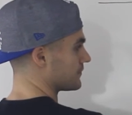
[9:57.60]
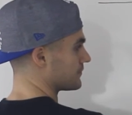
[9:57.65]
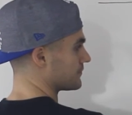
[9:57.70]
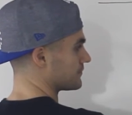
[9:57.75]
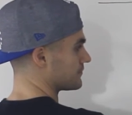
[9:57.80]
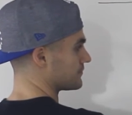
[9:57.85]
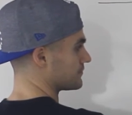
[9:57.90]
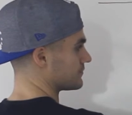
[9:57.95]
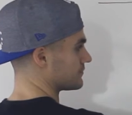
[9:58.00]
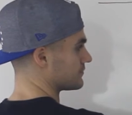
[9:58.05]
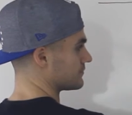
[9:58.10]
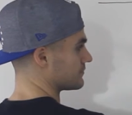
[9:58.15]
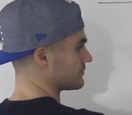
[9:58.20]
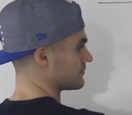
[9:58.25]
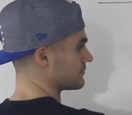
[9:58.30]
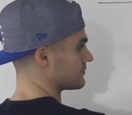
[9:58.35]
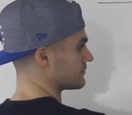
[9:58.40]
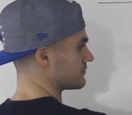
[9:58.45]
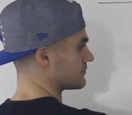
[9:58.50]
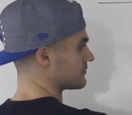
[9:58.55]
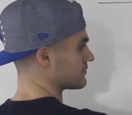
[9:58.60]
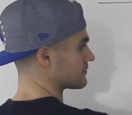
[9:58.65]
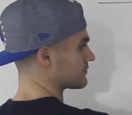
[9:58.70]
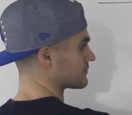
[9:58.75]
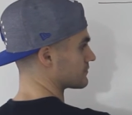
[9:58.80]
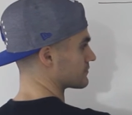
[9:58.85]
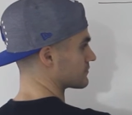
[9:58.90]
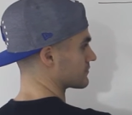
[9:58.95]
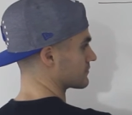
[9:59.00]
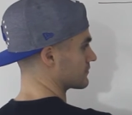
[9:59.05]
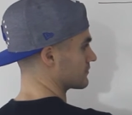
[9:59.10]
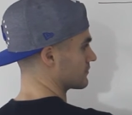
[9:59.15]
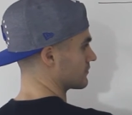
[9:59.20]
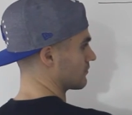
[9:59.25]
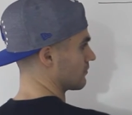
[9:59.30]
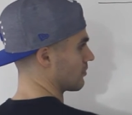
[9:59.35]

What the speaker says: [no speech]